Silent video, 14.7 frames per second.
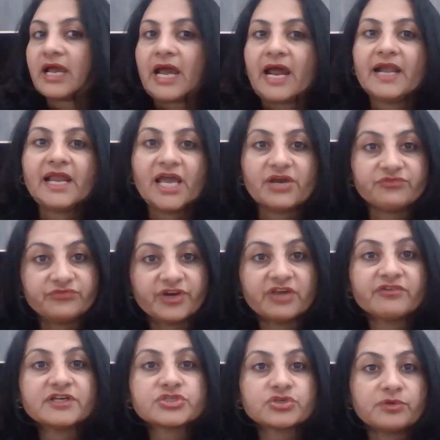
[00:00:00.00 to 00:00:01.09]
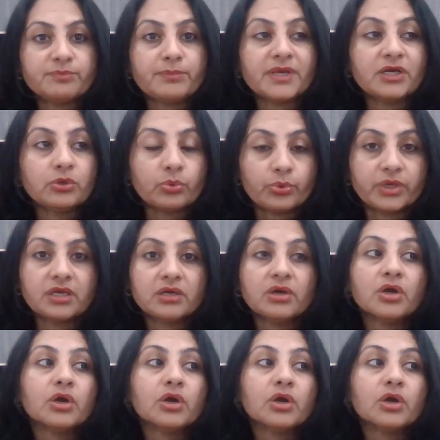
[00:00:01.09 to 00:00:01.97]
and everyone should be knowing